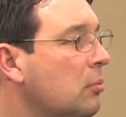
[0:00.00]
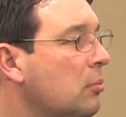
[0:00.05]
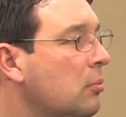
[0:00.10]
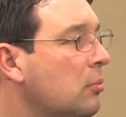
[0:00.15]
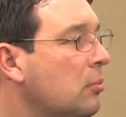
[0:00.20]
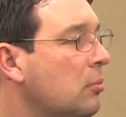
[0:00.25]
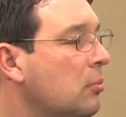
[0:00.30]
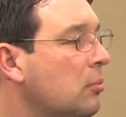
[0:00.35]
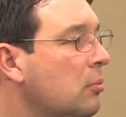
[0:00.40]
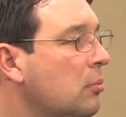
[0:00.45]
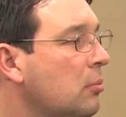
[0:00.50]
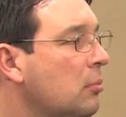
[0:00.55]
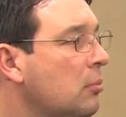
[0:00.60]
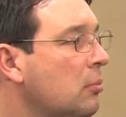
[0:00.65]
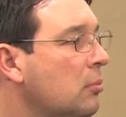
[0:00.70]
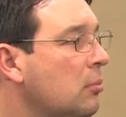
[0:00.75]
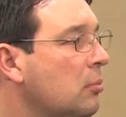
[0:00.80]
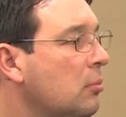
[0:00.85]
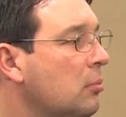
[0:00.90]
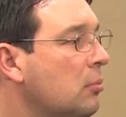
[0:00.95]

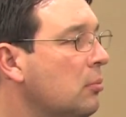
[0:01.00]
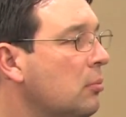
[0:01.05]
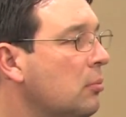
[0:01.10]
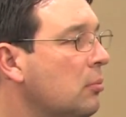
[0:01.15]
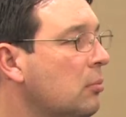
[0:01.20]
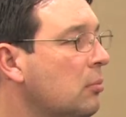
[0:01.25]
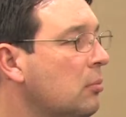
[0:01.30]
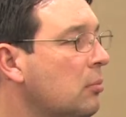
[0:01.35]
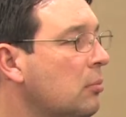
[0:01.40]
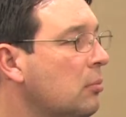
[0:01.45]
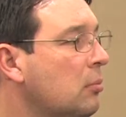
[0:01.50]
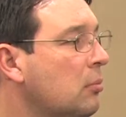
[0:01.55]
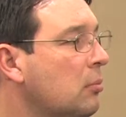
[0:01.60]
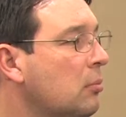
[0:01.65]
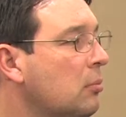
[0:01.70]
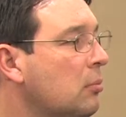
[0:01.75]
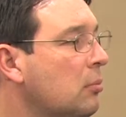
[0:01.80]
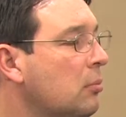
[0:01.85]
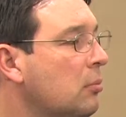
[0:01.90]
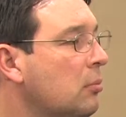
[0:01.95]

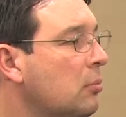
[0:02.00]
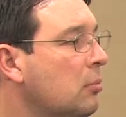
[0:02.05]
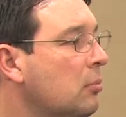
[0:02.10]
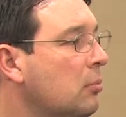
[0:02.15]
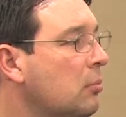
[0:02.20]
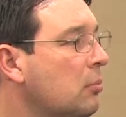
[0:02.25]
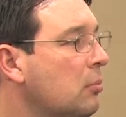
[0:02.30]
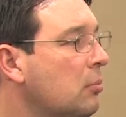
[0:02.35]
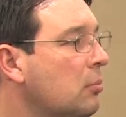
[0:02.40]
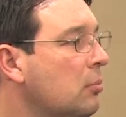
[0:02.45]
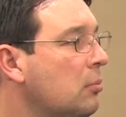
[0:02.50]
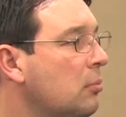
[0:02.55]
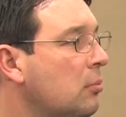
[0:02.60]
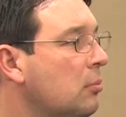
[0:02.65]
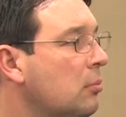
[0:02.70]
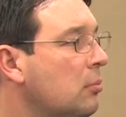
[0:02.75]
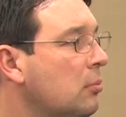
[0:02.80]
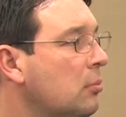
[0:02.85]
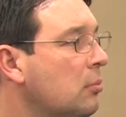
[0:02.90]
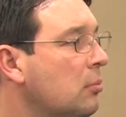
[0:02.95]

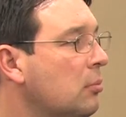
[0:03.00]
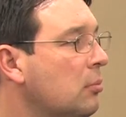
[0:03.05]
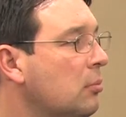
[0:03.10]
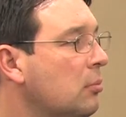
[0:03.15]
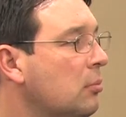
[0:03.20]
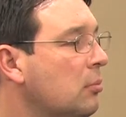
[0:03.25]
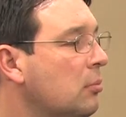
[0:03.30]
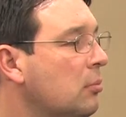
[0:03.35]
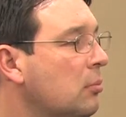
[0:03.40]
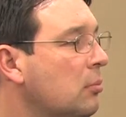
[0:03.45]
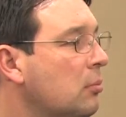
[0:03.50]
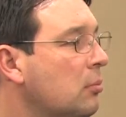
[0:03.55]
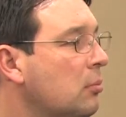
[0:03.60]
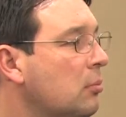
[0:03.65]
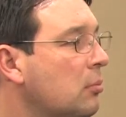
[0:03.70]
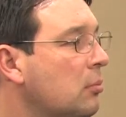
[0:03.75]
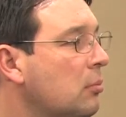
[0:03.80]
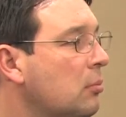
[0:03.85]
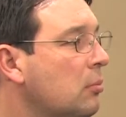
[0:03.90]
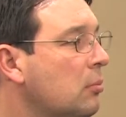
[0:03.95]

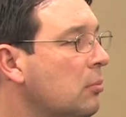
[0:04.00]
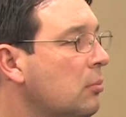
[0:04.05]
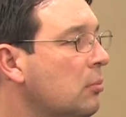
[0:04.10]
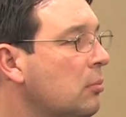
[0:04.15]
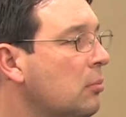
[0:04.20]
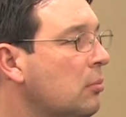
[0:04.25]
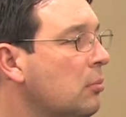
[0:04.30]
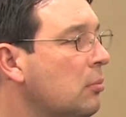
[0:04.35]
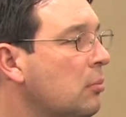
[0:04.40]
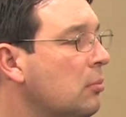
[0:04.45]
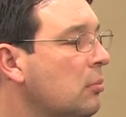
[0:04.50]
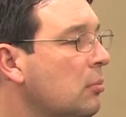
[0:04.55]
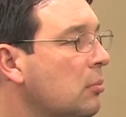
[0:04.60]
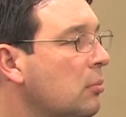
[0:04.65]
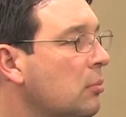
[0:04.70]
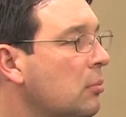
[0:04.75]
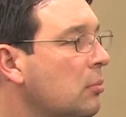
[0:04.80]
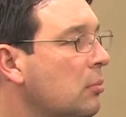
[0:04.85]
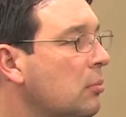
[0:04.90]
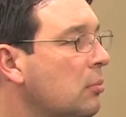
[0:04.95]

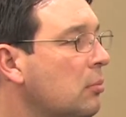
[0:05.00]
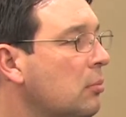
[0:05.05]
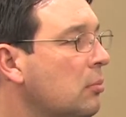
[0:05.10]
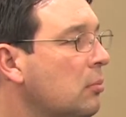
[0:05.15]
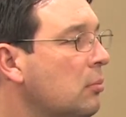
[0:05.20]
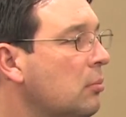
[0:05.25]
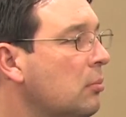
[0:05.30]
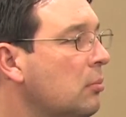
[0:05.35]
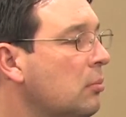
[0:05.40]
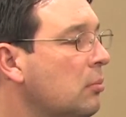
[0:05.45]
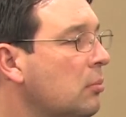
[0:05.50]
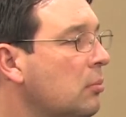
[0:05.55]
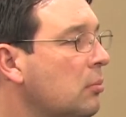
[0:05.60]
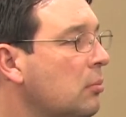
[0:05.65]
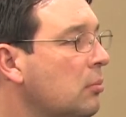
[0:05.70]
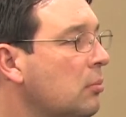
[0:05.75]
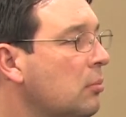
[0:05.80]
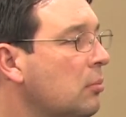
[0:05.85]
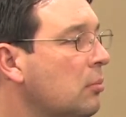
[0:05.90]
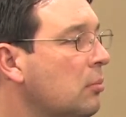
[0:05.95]

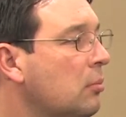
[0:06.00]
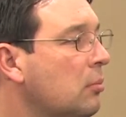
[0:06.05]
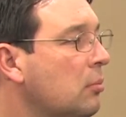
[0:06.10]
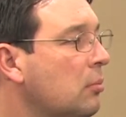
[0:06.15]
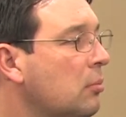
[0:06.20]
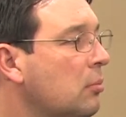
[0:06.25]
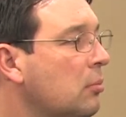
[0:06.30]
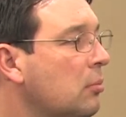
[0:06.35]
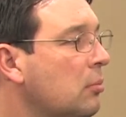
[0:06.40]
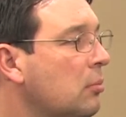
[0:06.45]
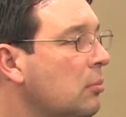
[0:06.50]
This person isn't speaking.